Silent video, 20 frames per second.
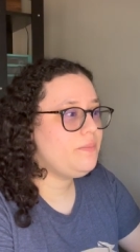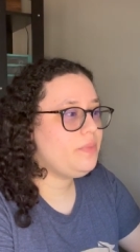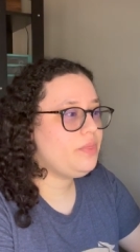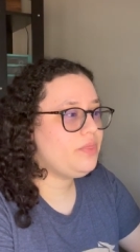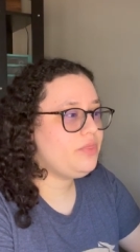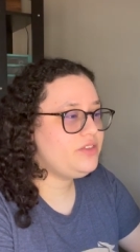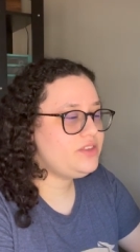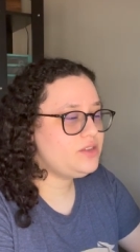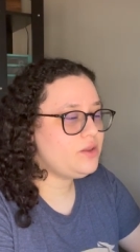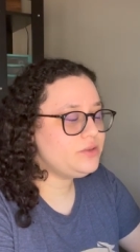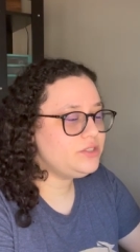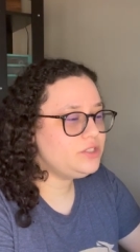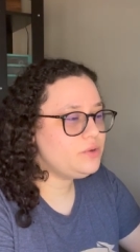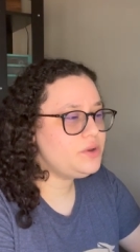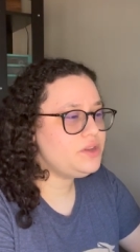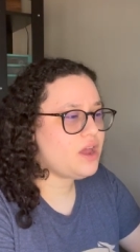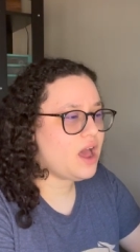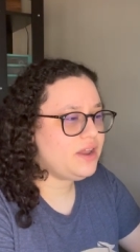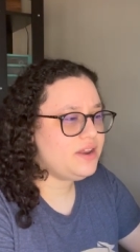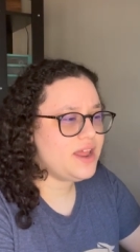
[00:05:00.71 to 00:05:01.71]
This is also
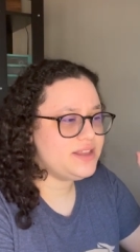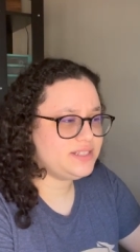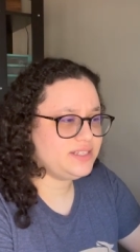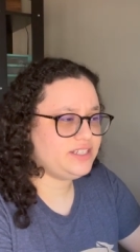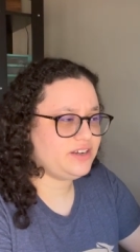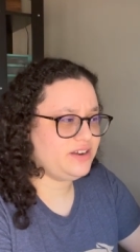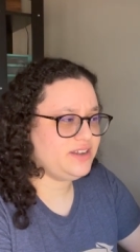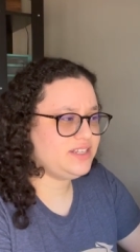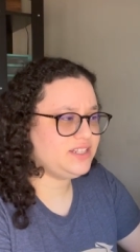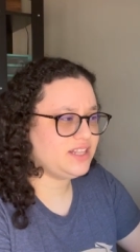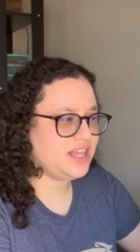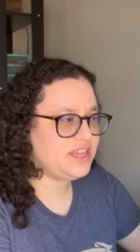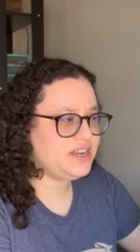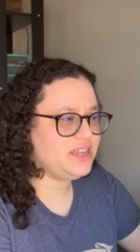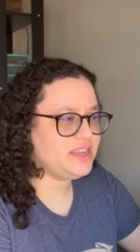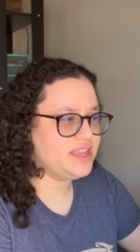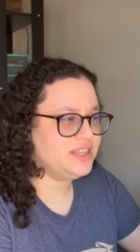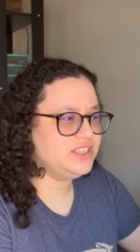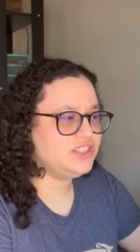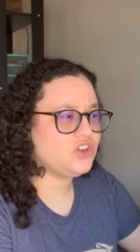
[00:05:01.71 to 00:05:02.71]
an unnecessary slight
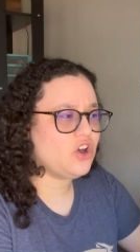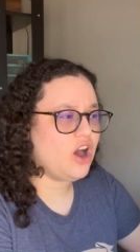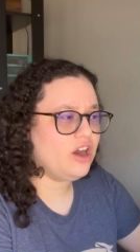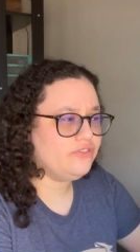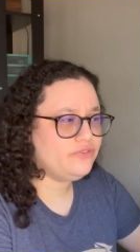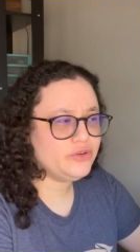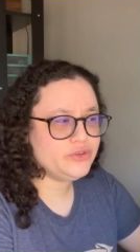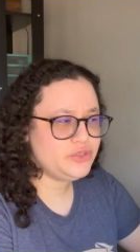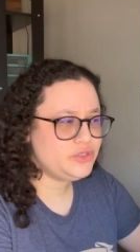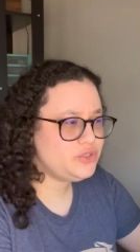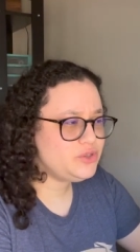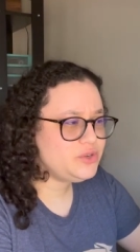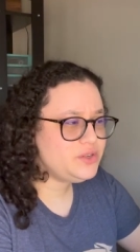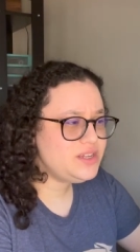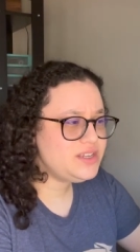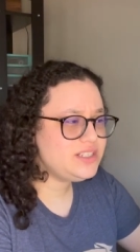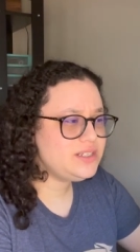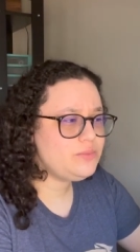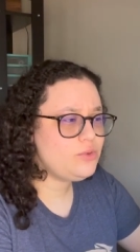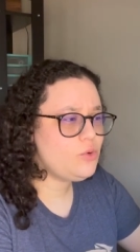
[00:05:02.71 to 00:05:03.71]
against converts to
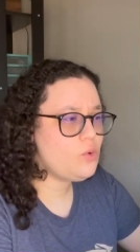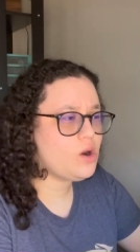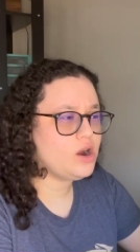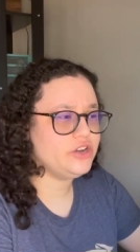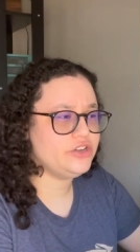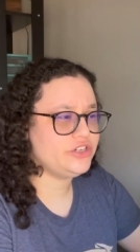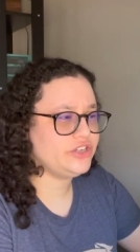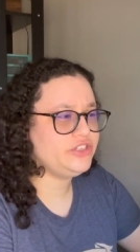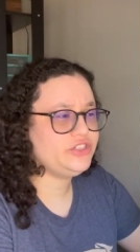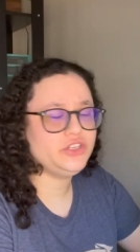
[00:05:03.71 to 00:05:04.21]
Judaism who are just